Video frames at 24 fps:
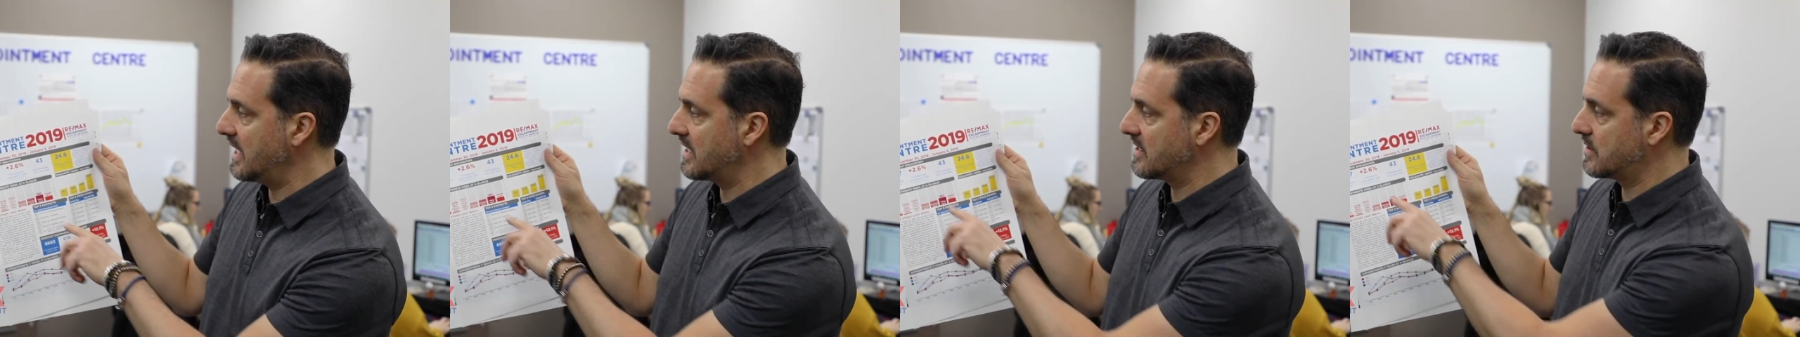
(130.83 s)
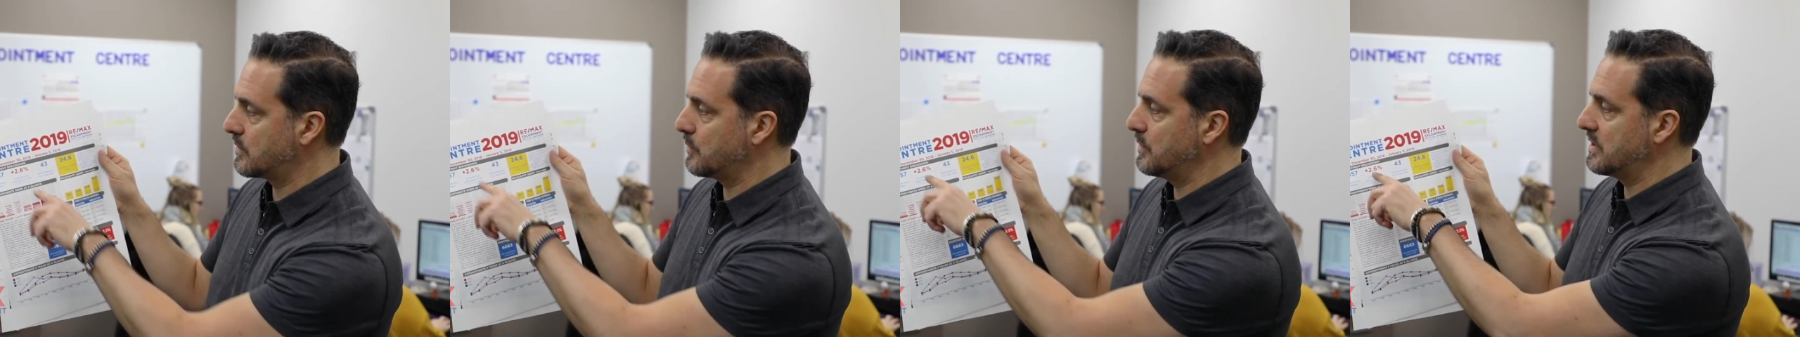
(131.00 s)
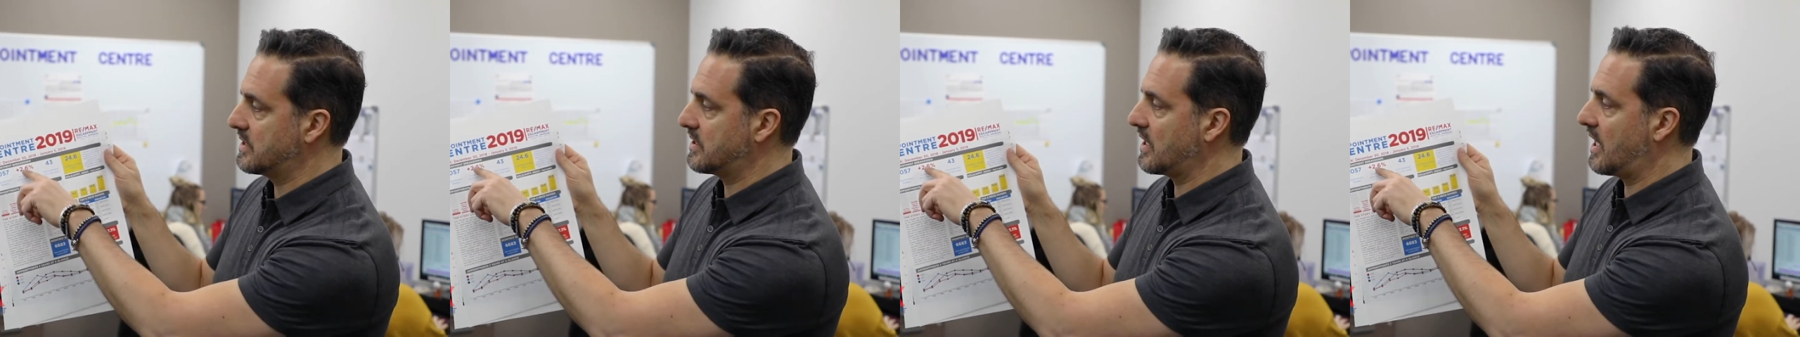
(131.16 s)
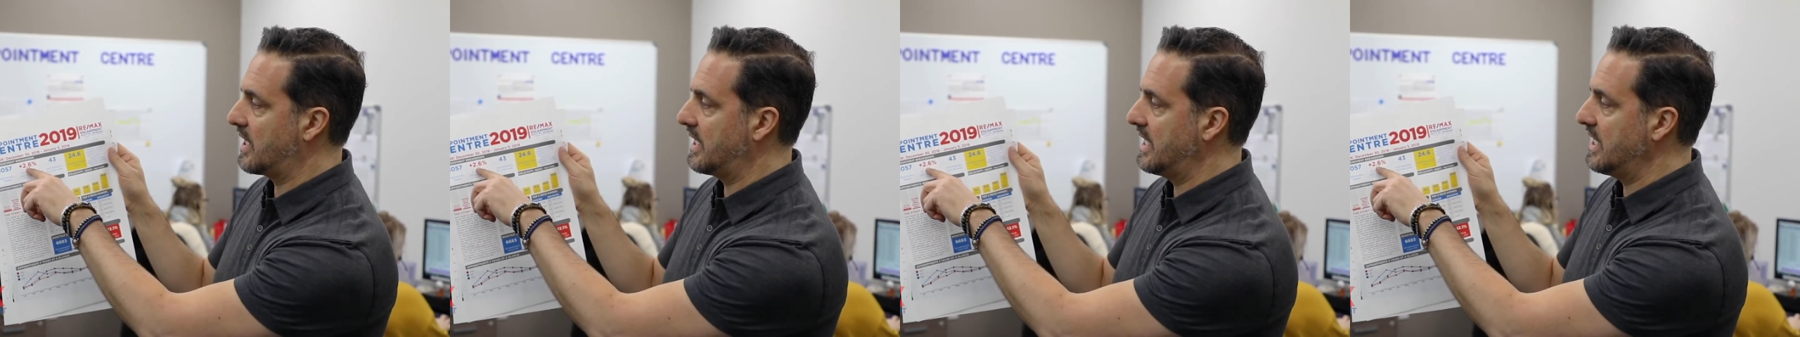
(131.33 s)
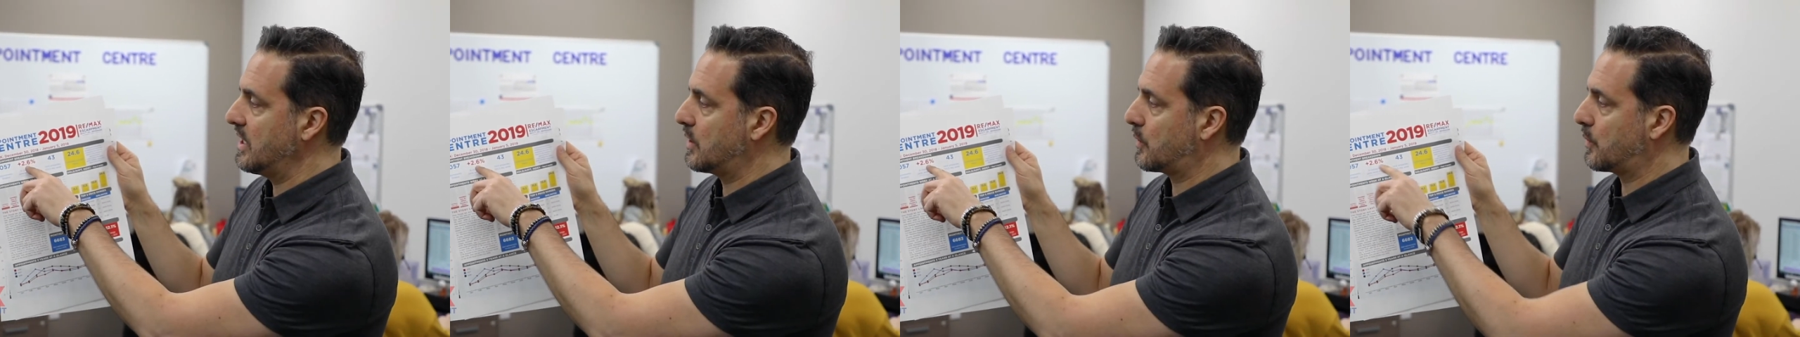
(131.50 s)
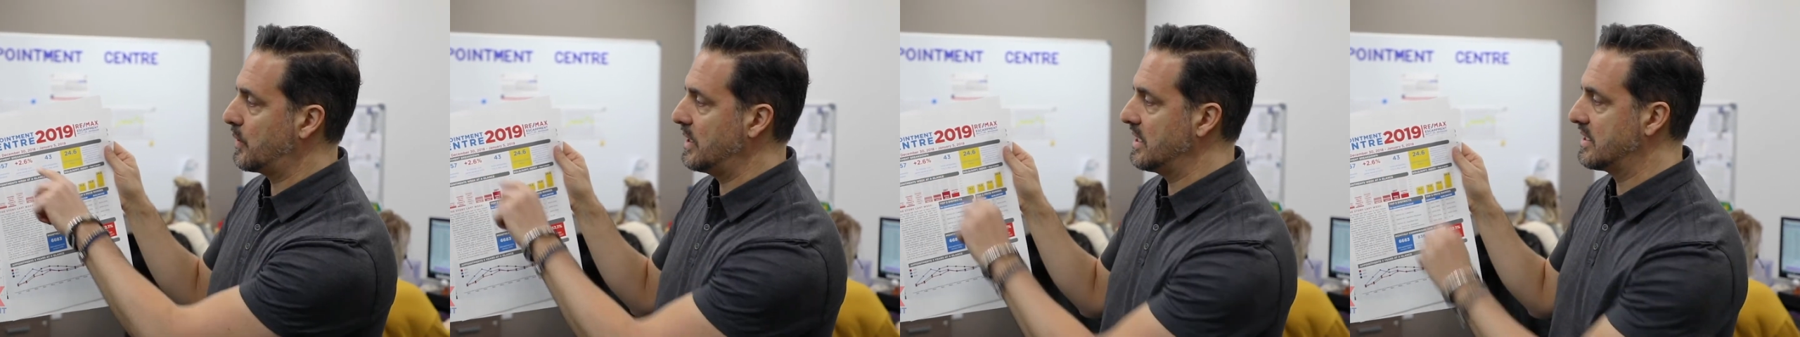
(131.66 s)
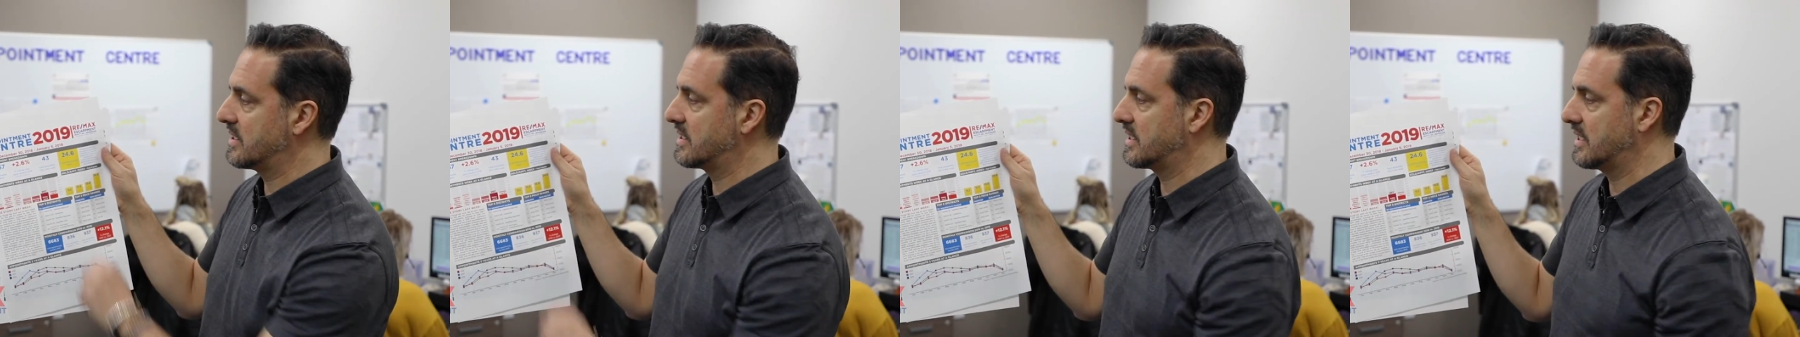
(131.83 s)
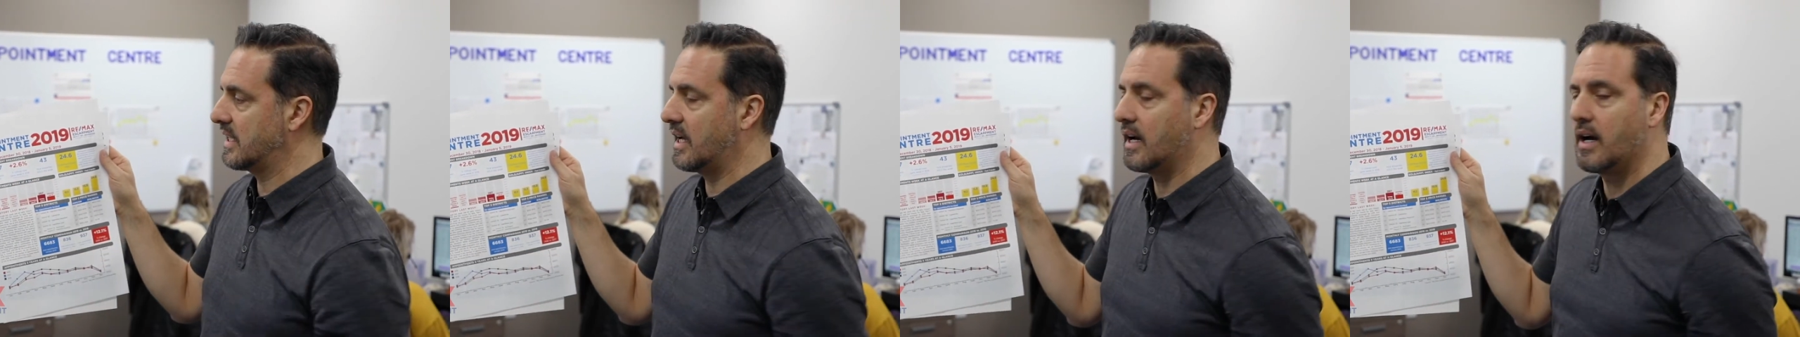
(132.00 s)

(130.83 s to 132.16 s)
is we saw an increase